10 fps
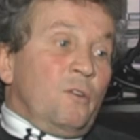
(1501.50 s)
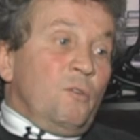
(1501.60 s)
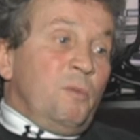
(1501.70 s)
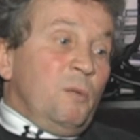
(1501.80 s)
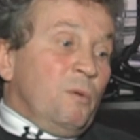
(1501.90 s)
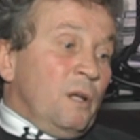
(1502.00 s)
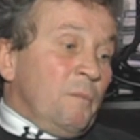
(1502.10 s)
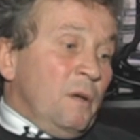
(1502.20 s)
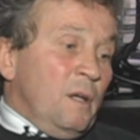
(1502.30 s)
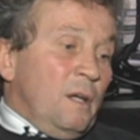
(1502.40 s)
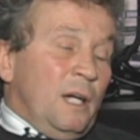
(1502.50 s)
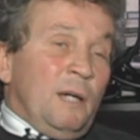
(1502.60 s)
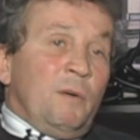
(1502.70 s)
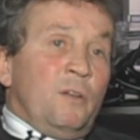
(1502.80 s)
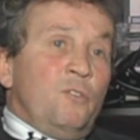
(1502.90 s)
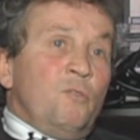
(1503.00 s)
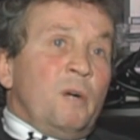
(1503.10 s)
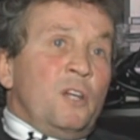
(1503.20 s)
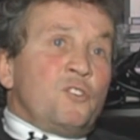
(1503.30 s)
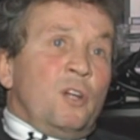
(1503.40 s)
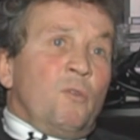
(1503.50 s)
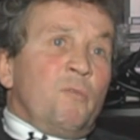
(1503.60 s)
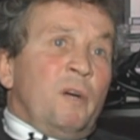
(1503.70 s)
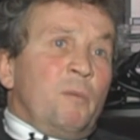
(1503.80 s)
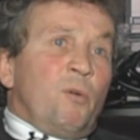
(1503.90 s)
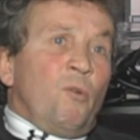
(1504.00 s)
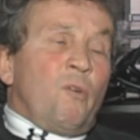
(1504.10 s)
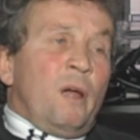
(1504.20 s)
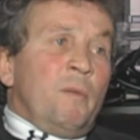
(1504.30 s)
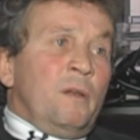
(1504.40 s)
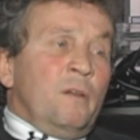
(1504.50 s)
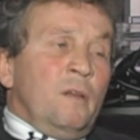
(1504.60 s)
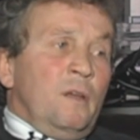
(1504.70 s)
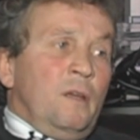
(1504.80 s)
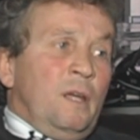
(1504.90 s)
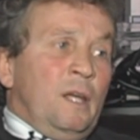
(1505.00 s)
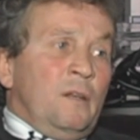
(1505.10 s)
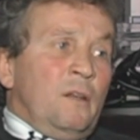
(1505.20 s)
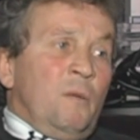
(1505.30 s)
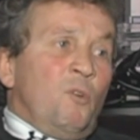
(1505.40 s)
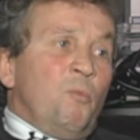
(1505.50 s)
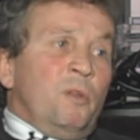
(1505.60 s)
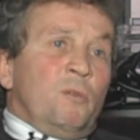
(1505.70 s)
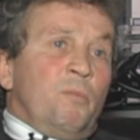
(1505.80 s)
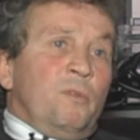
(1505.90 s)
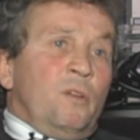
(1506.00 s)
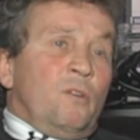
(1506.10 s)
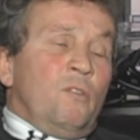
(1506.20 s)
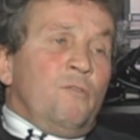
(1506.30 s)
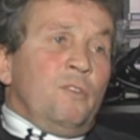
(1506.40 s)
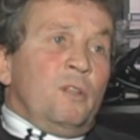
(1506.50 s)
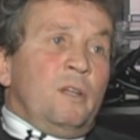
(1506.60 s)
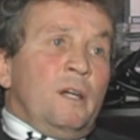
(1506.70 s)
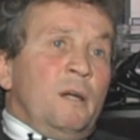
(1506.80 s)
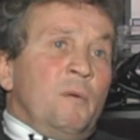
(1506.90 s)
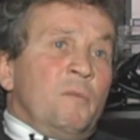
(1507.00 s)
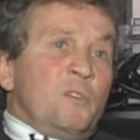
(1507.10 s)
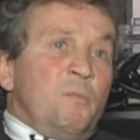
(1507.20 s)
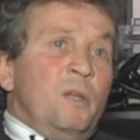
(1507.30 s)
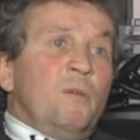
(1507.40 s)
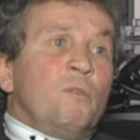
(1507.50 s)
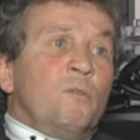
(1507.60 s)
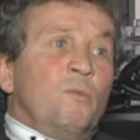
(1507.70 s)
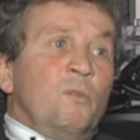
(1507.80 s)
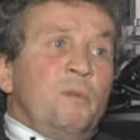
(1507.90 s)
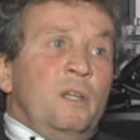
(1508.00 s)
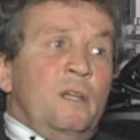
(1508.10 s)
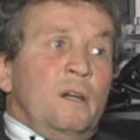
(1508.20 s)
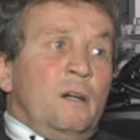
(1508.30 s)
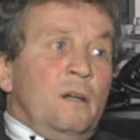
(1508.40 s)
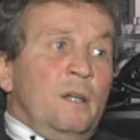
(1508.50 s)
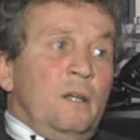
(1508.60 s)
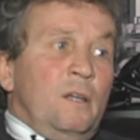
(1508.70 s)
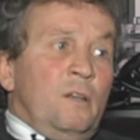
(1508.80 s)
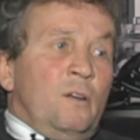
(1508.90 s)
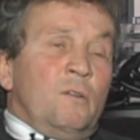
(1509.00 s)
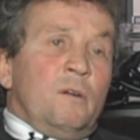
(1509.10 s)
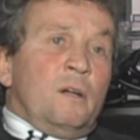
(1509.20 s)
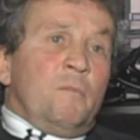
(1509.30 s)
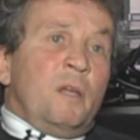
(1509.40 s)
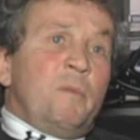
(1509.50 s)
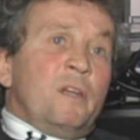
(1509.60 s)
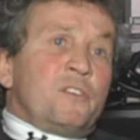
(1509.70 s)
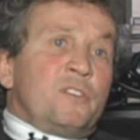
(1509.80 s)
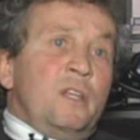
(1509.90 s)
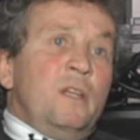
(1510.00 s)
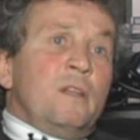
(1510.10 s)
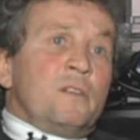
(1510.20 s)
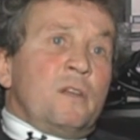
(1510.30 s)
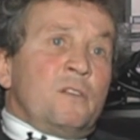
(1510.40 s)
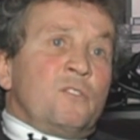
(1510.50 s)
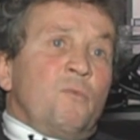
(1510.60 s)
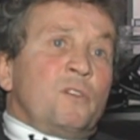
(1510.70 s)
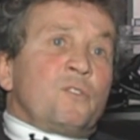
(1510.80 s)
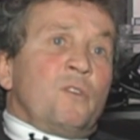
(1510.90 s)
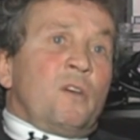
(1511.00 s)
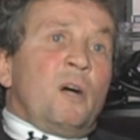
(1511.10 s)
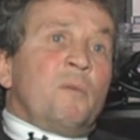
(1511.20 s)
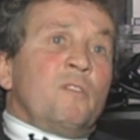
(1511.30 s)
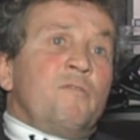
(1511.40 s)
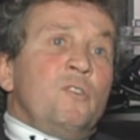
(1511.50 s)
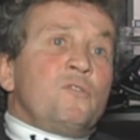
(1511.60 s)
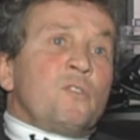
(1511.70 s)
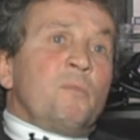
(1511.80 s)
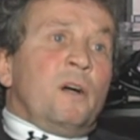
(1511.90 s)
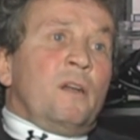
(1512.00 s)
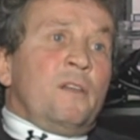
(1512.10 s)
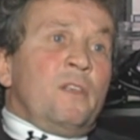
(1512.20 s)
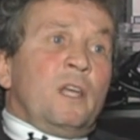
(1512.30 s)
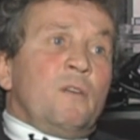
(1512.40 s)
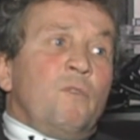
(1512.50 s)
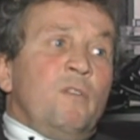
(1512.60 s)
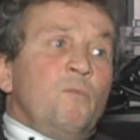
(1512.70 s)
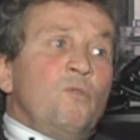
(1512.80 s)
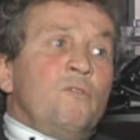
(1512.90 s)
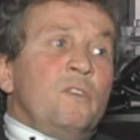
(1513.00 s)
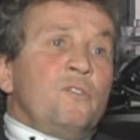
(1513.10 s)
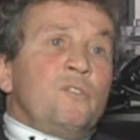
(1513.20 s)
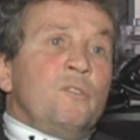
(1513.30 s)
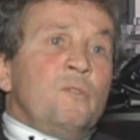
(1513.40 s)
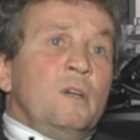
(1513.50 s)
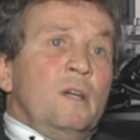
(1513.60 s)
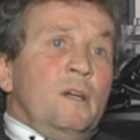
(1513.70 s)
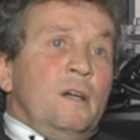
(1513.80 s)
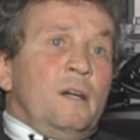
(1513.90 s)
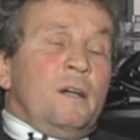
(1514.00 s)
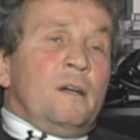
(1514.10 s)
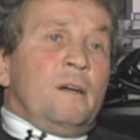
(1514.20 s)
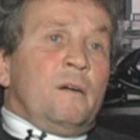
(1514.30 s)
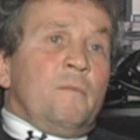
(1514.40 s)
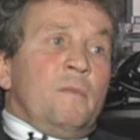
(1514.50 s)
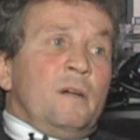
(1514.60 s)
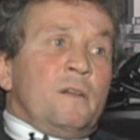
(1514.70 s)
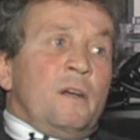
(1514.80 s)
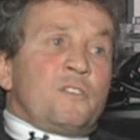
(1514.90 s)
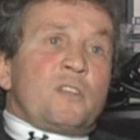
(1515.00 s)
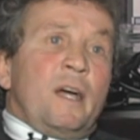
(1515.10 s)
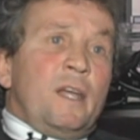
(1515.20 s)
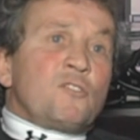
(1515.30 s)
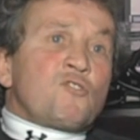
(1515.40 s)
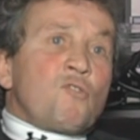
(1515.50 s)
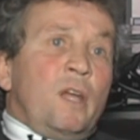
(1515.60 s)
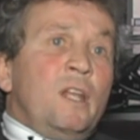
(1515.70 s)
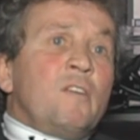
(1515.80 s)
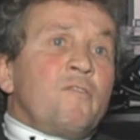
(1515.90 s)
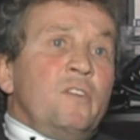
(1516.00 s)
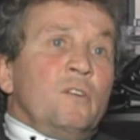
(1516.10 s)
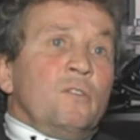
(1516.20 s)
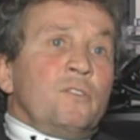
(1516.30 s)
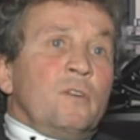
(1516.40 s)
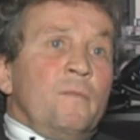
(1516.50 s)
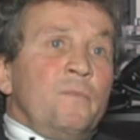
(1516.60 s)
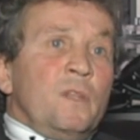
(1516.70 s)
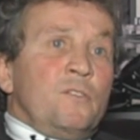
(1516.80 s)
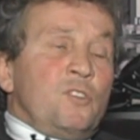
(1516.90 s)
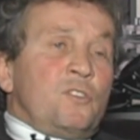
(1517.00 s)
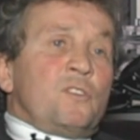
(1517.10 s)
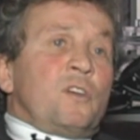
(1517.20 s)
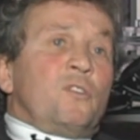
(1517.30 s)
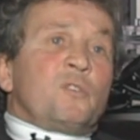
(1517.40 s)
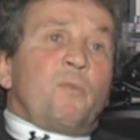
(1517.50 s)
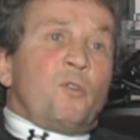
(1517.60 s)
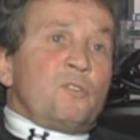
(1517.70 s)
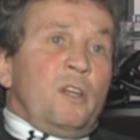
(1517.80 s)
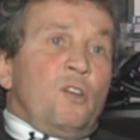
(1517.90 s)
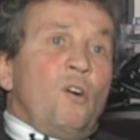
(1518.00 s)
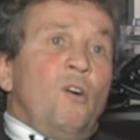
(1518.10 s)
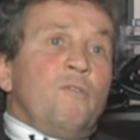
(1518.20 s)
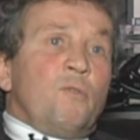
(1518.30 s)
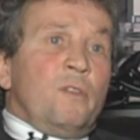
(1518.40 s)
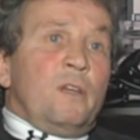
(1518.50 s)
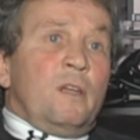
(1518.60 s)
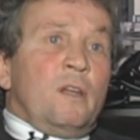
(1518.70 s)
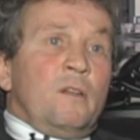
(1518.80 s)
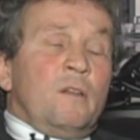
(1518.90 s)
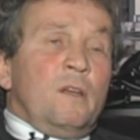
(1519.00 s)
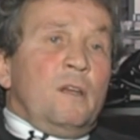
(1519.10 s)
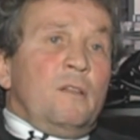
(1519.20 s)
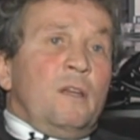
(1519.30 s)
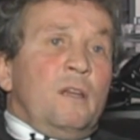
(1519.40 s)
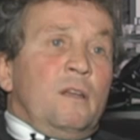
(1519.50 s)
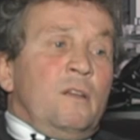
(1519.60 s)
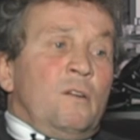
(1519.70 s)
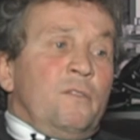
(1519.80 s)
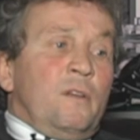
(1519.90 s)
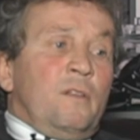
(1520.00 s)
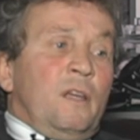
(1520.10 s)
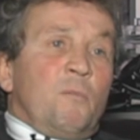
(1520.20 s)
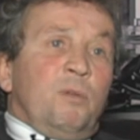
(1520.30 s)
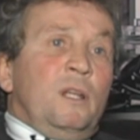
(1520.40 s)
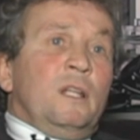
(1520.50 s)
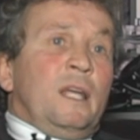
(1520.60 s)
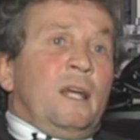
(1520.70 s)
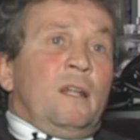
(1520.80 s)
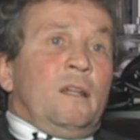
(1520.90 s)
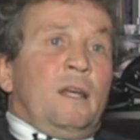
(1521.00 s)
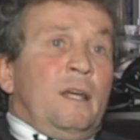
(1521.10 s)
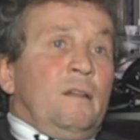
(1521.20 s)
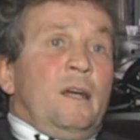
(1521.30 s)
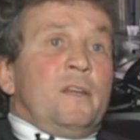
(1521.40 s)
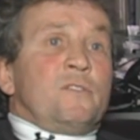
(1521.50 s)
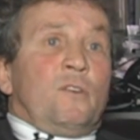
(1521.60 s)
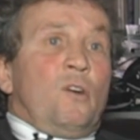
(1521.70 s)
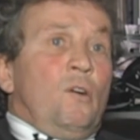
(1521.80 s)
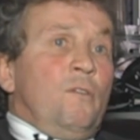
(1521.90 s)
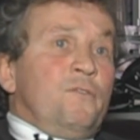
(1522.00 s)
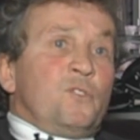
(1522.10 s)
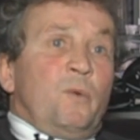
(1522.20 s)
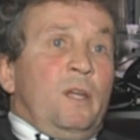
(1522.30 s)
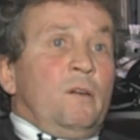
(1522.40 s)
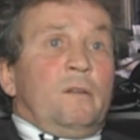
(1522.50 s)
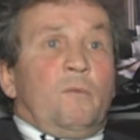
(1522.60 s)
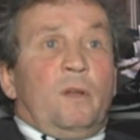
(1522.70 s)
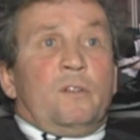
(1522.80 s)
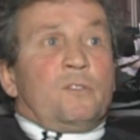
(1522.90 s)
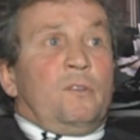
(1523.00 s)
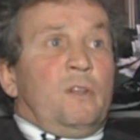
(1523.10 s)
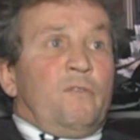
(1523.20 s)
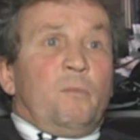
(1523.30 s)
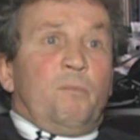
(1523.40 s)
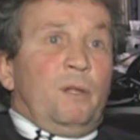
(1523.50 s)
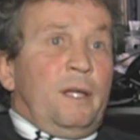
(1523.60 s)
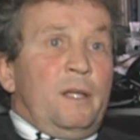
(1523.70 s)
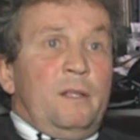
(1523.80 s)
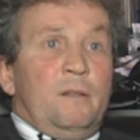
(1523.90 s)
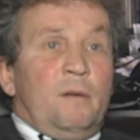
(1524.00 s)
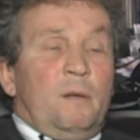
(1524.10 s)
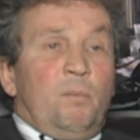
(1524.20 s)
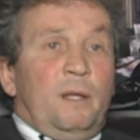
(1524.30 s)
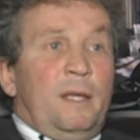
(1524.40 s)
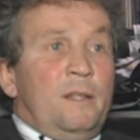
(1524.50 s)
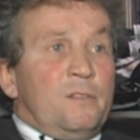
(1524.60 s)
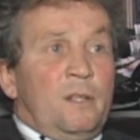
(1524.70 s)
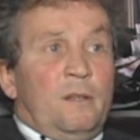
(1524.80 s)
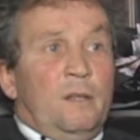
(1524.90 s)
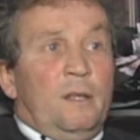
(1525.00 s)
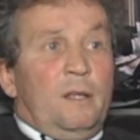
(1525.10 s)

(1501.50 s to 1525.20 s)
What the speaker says: of good people. I'm going to do my share with my program, and I'm hoping hopefully the MMSP will be maybe a seed as to what's going to come in the future. But I think if we move into a science training field, just as other sports like golf, where they completely analyze the golf swing, and whether it's on different planes, and